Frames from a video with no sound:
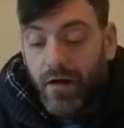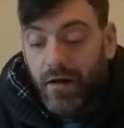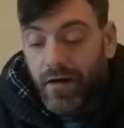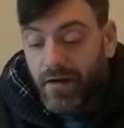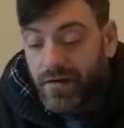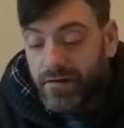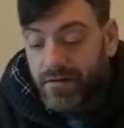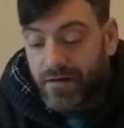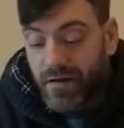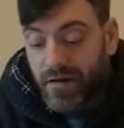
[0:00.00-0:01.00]
It
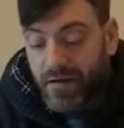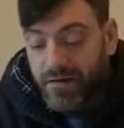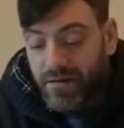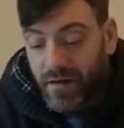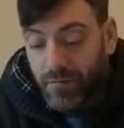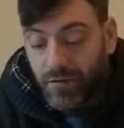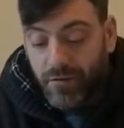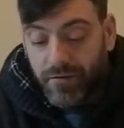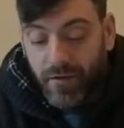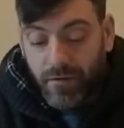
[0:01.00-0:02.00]
is, uh, as I say,
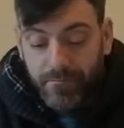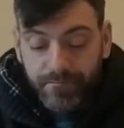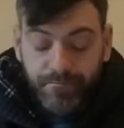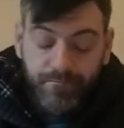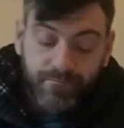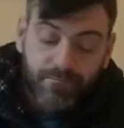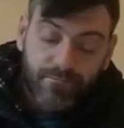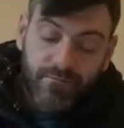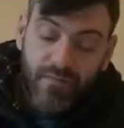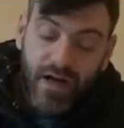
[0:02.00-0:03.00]
beautiful,
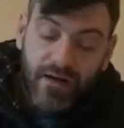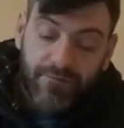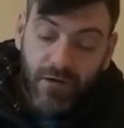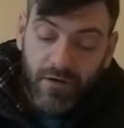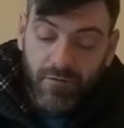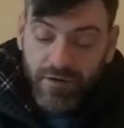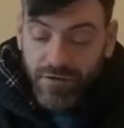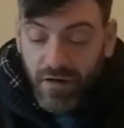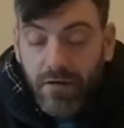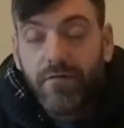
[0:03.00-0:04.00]
fully
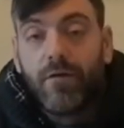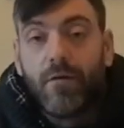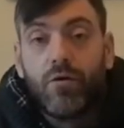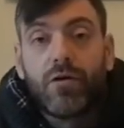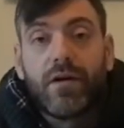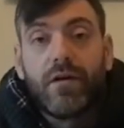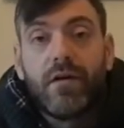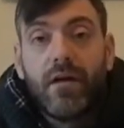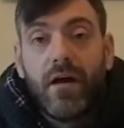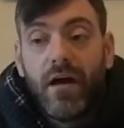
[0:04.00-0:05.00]
original, fully working.